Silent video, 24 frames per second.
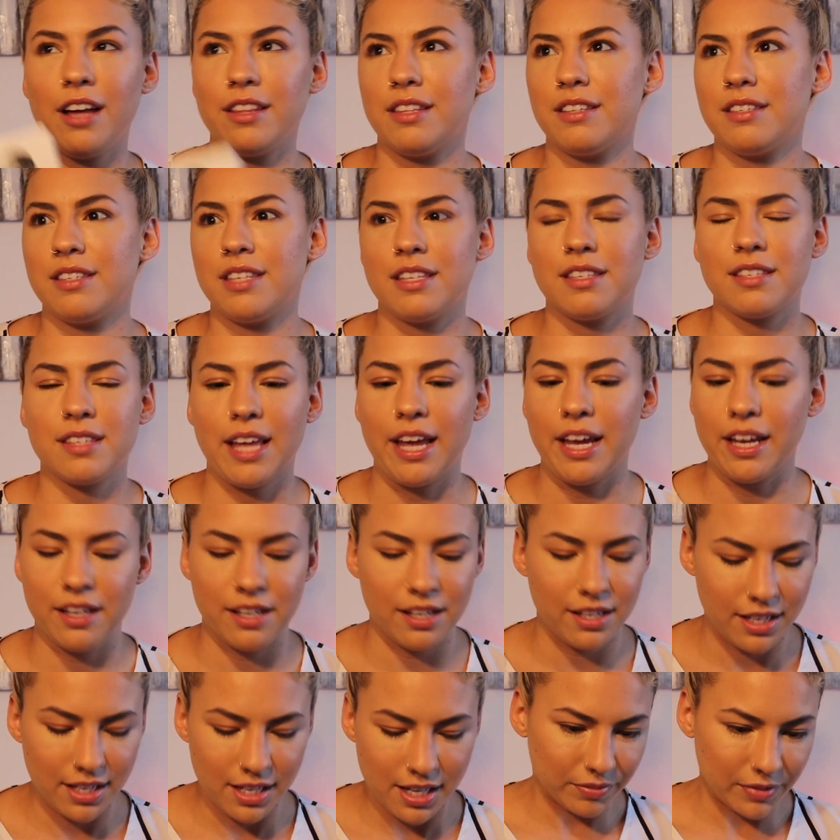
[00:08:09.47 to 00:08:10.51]
This is
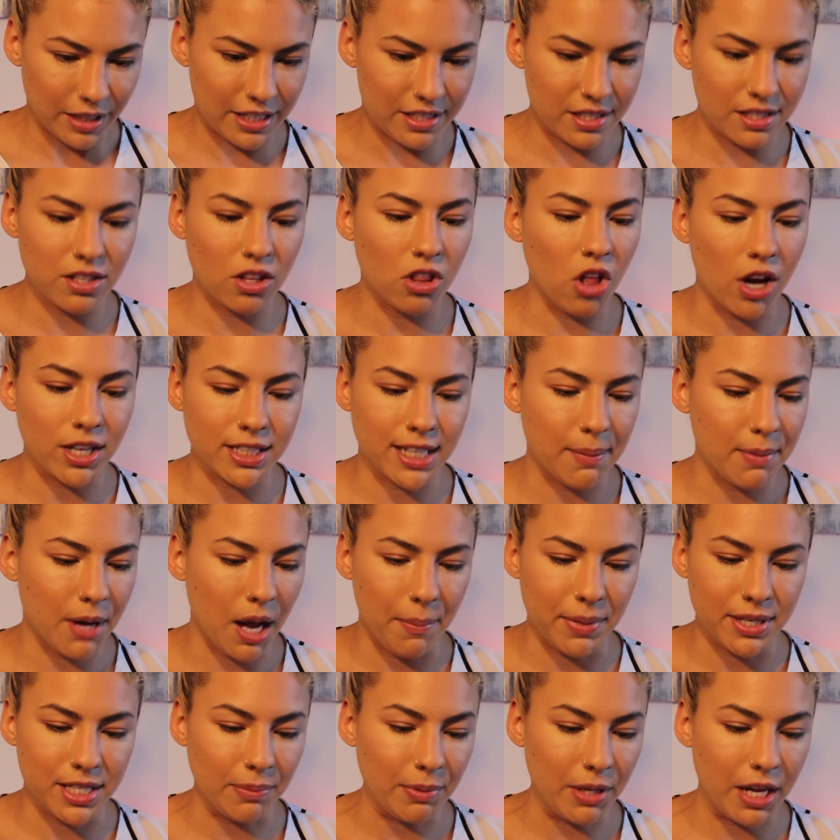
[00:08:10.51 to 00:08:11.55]
a long time
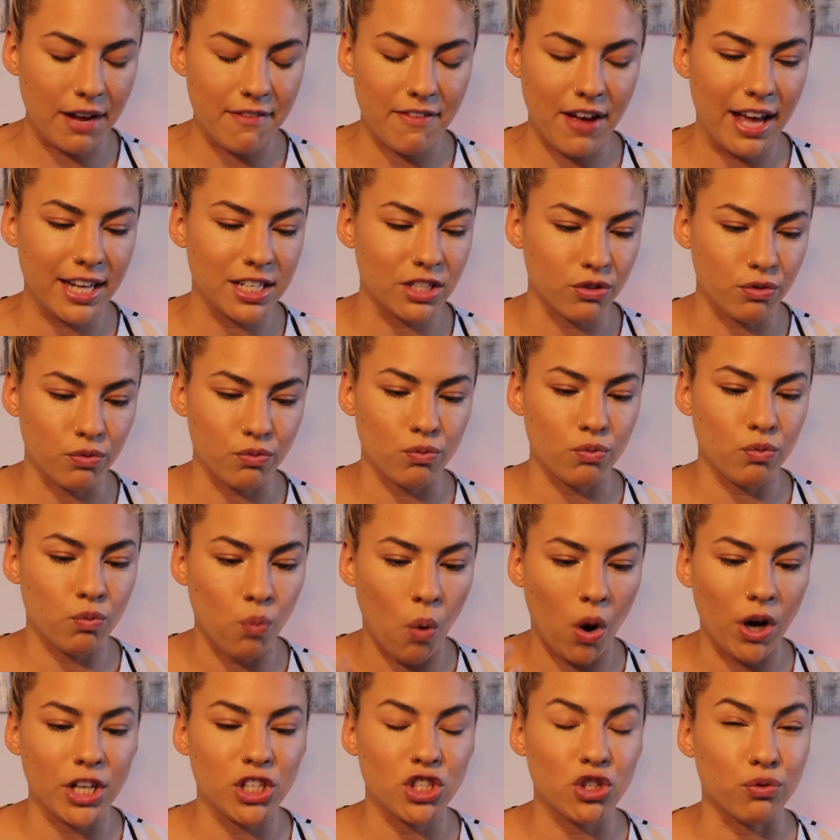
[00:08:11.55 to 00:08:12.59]
coming, something I've
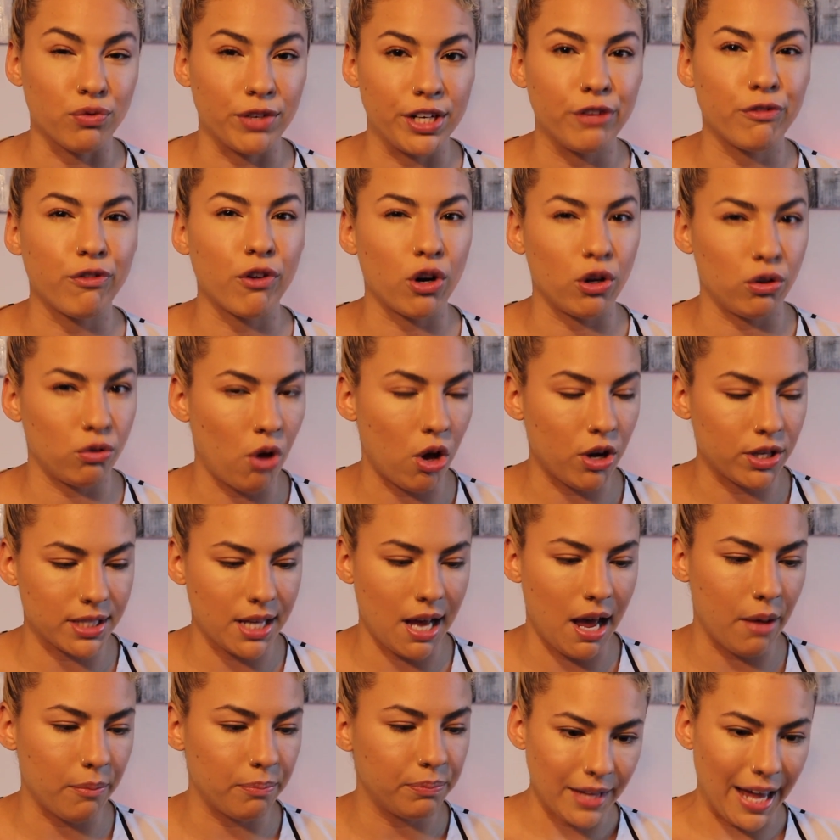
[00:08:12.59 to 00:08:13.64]
wanted to read for a long
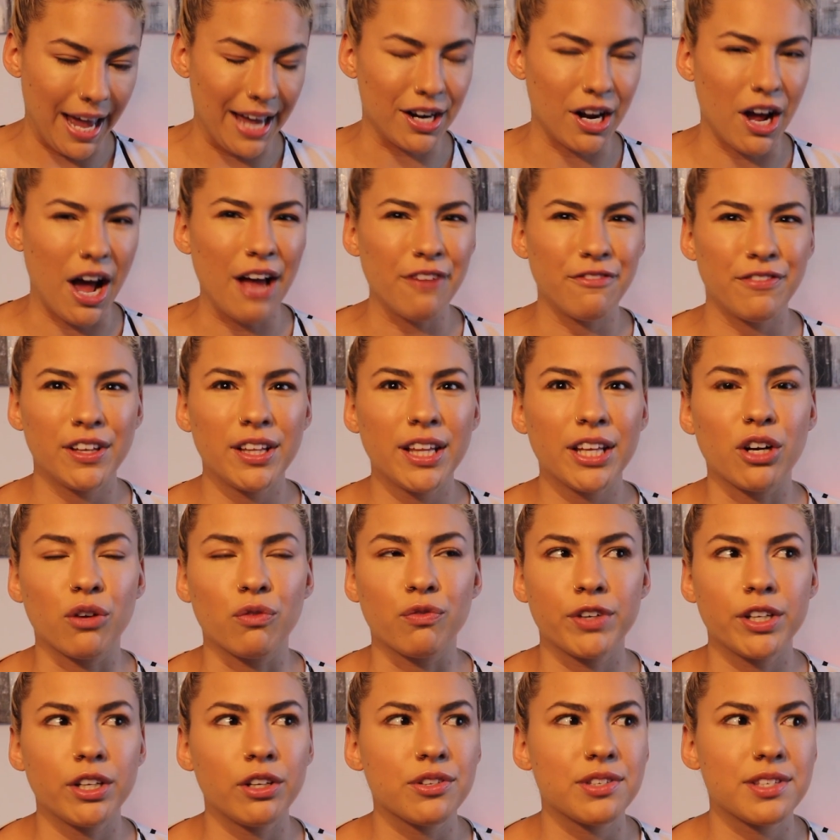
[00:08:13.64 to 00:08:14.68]
time. And I feel like a
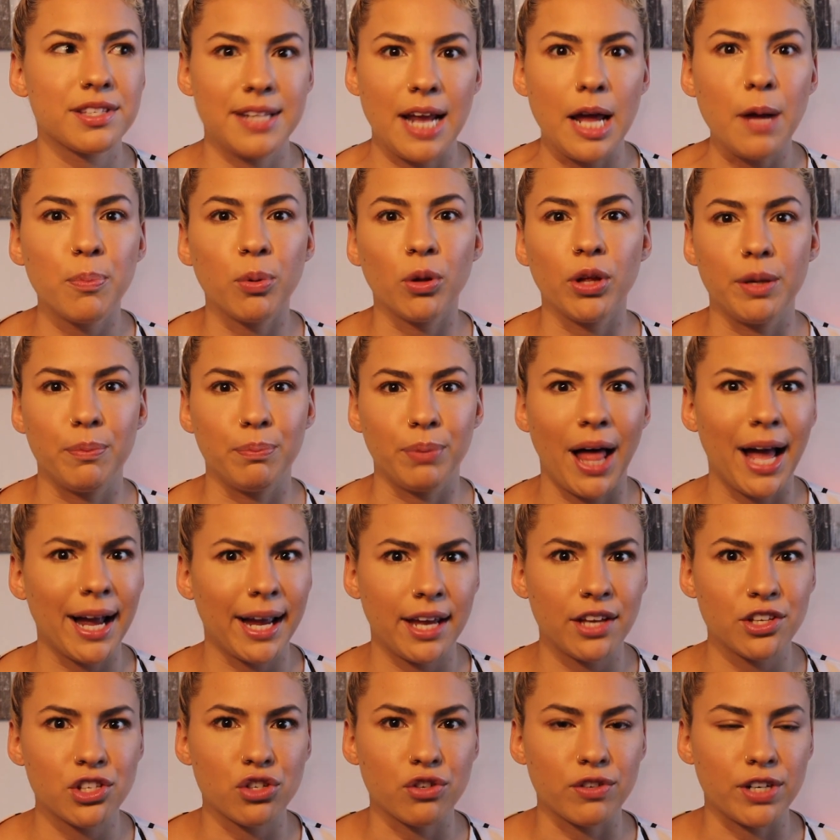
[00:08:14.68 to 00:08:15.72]
real staple in Black
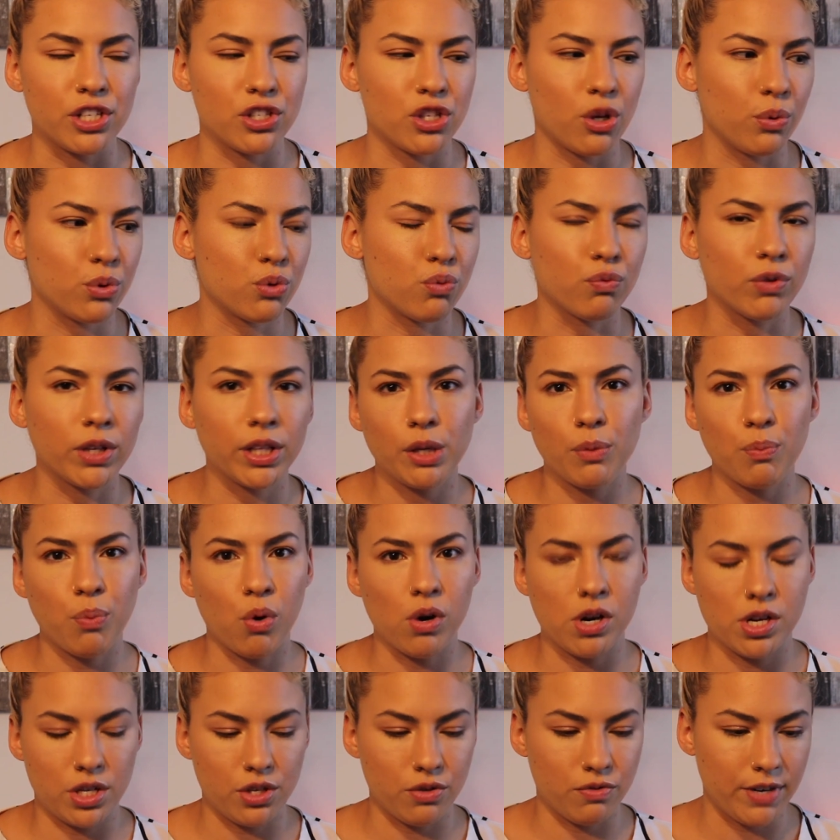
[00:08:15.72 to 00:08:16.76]
history, so it's really
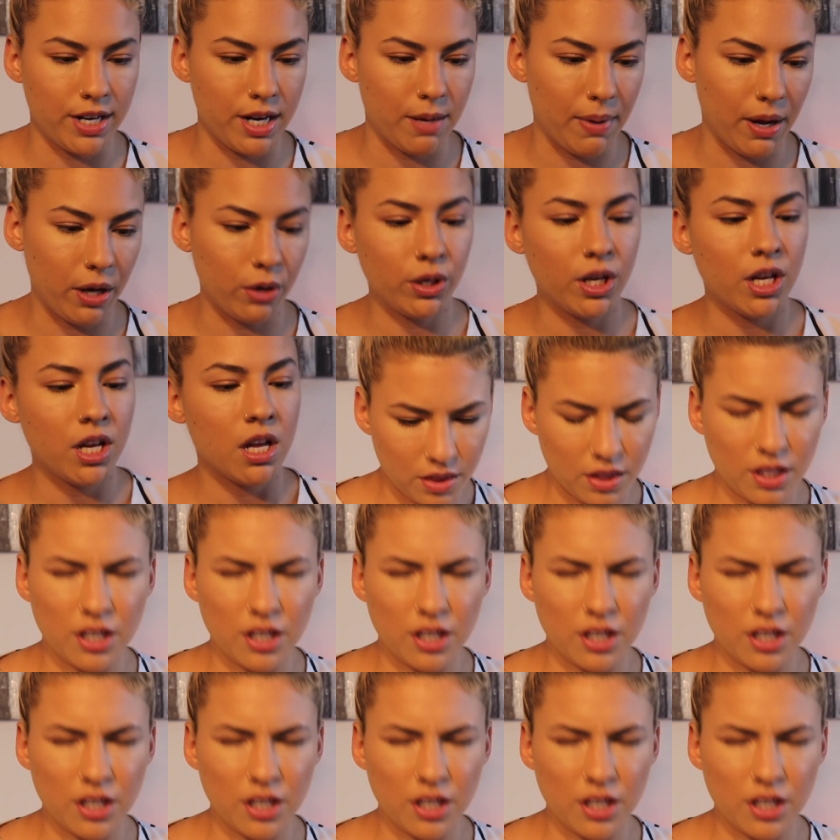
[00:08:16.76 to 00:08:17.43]
important to read about.